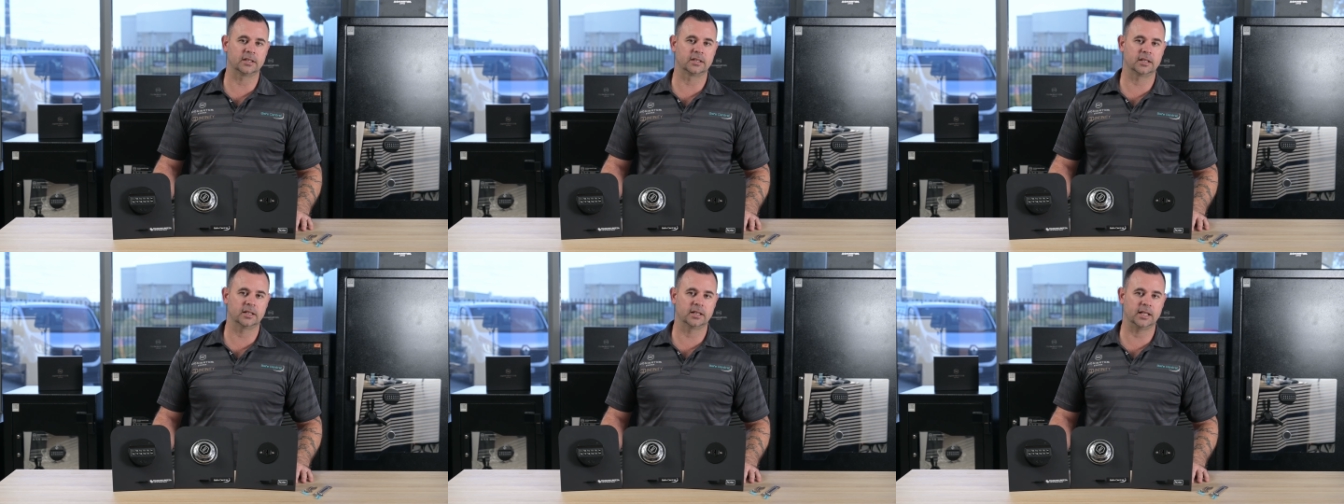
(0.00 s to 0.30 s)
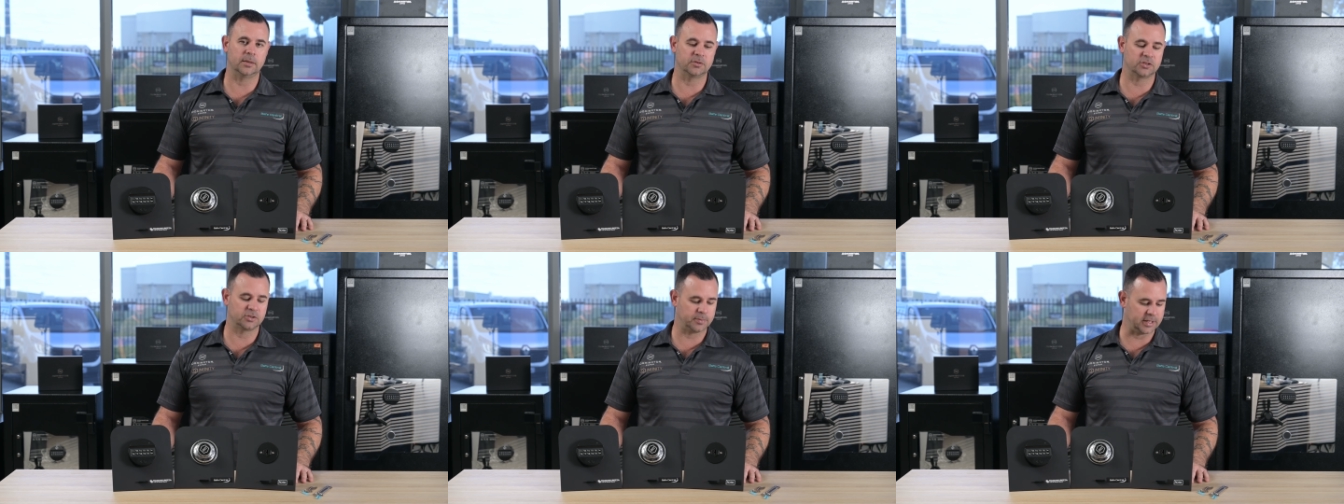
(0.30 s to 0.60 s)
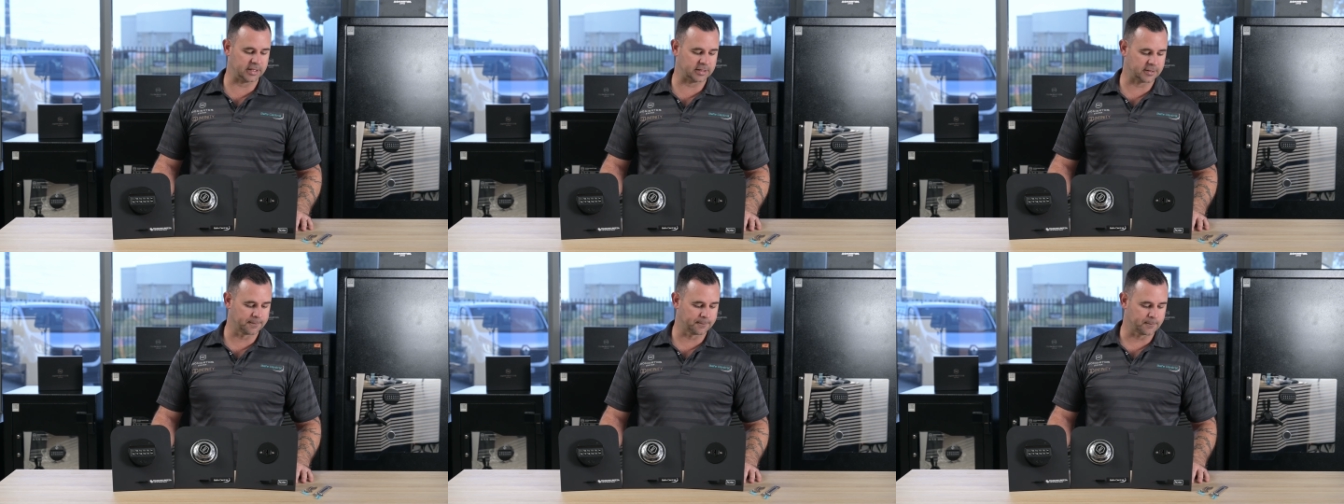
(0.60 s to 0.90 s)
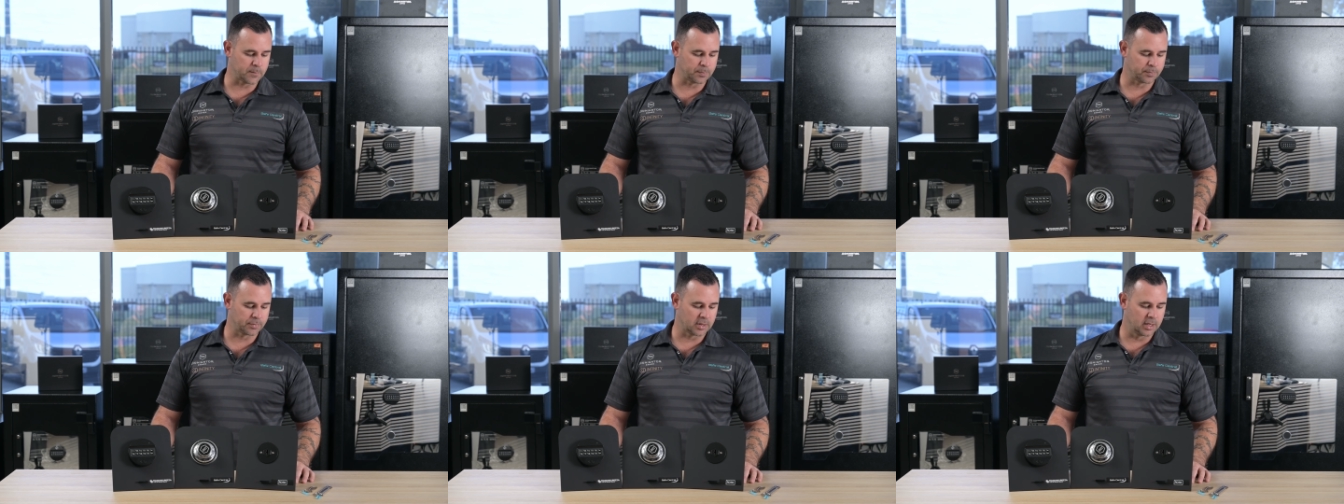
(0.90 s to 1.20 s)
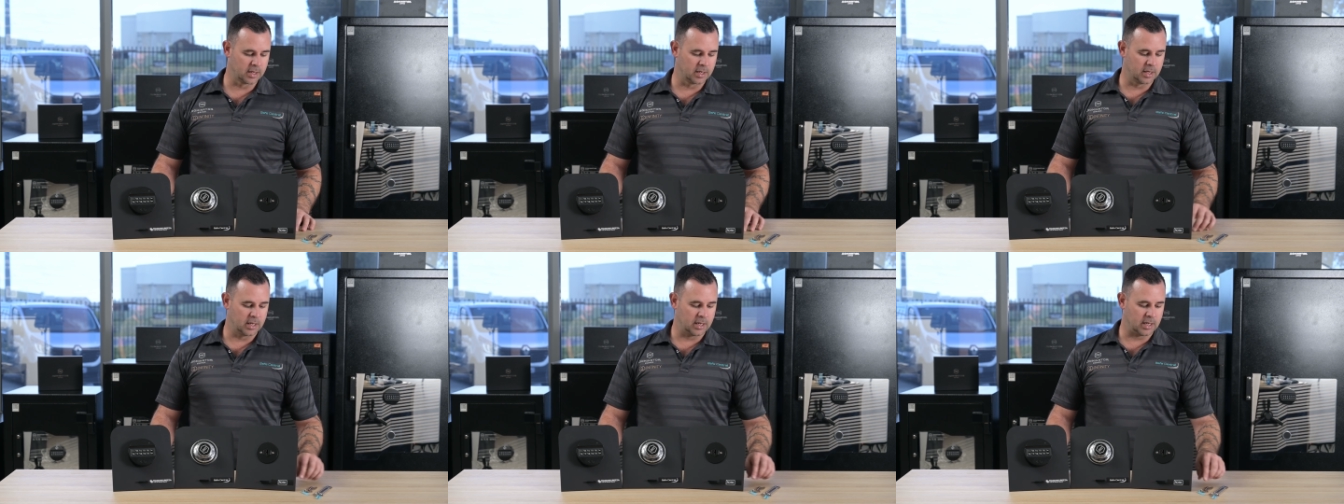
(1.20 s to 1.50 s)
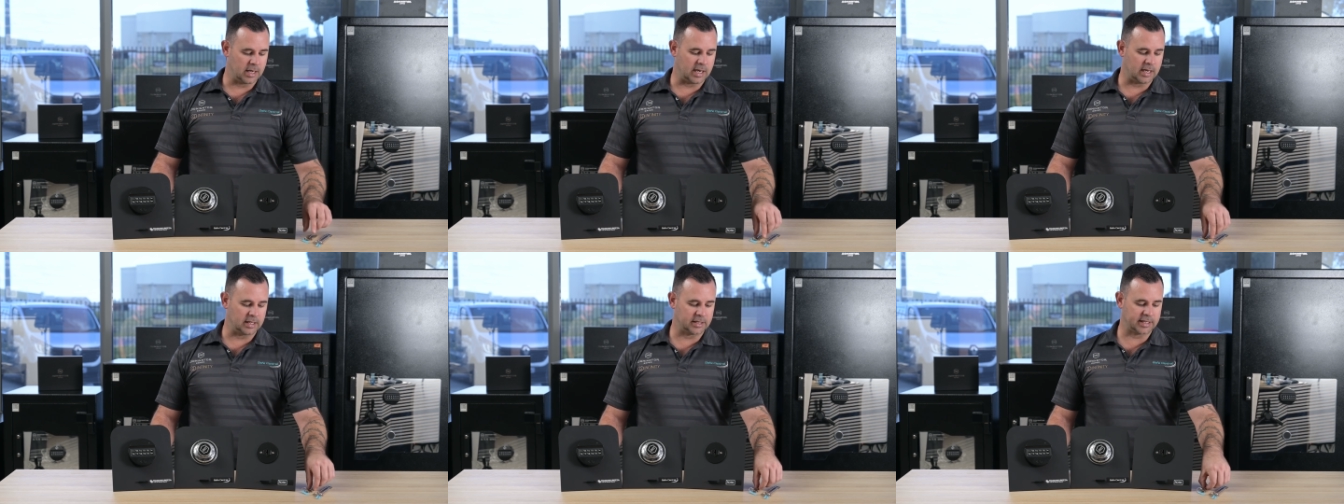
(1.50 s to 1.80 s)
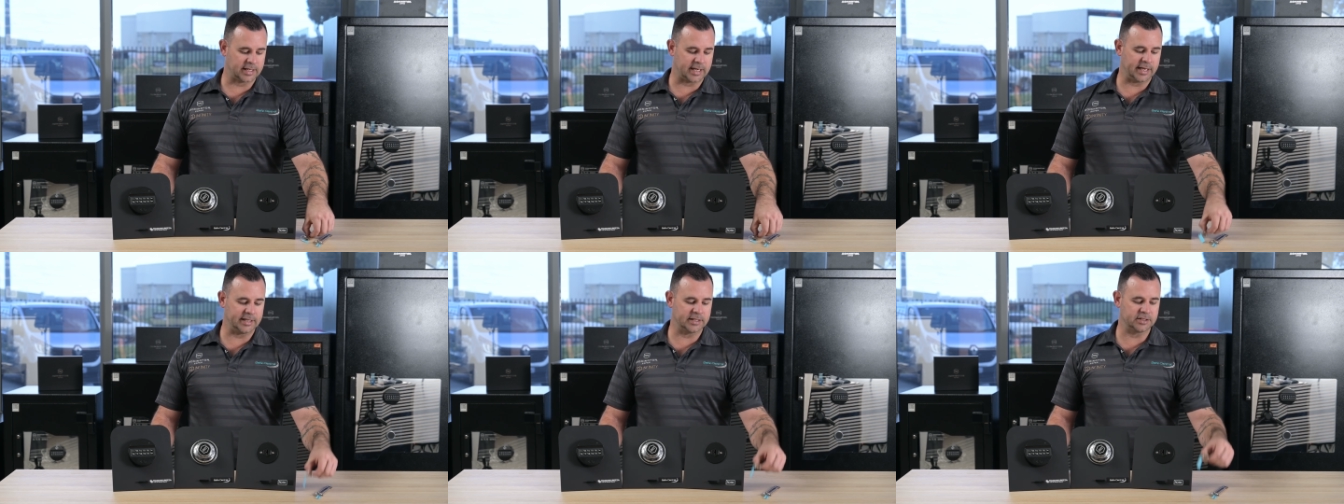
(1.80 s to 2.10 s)
in that respect. The
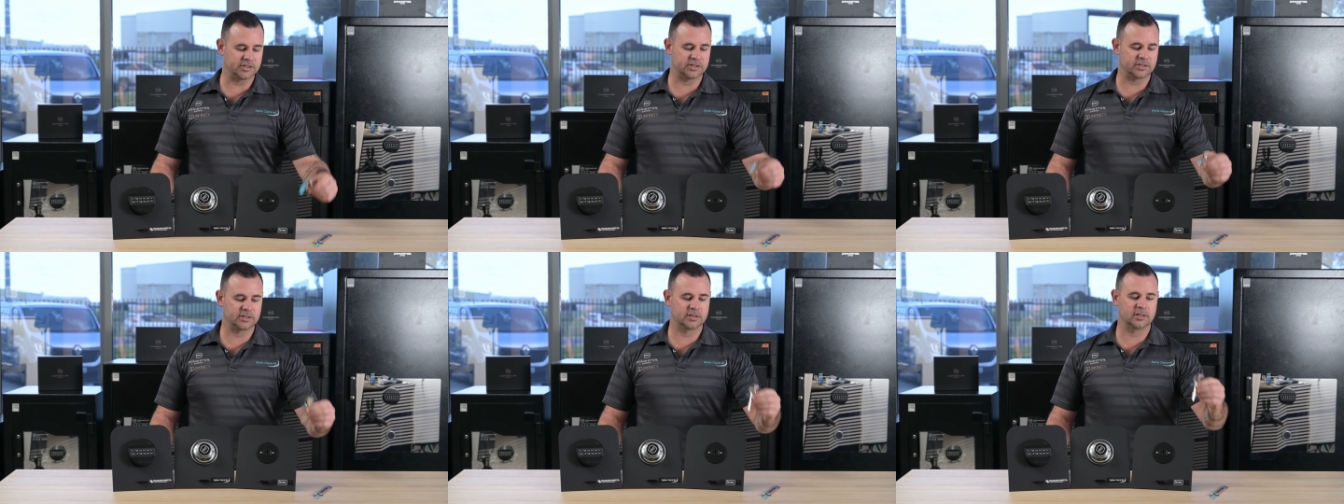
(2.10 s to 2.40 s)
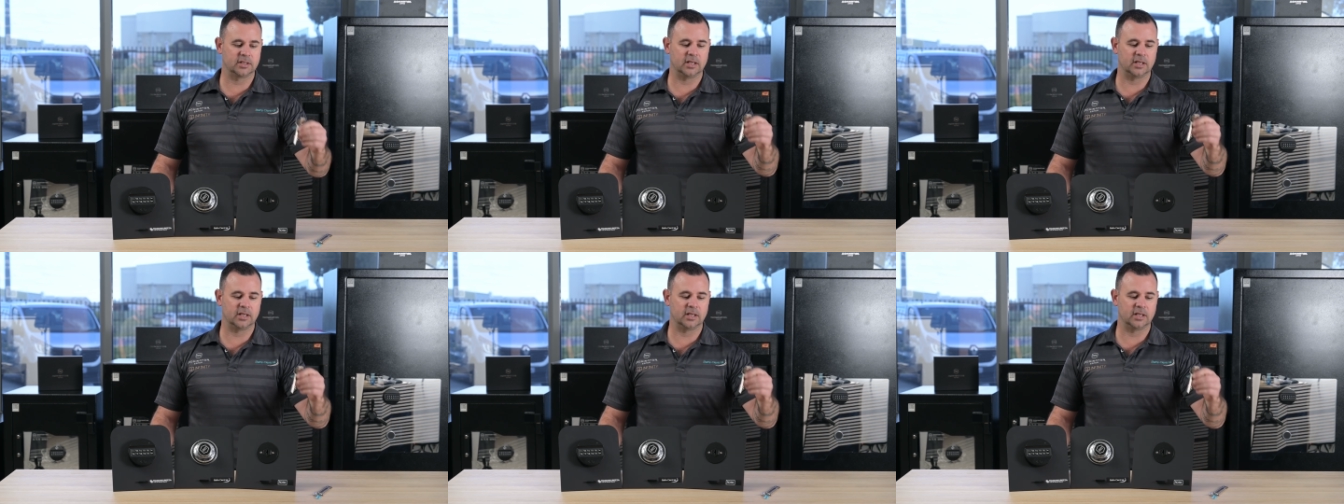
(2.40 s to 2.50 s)
keys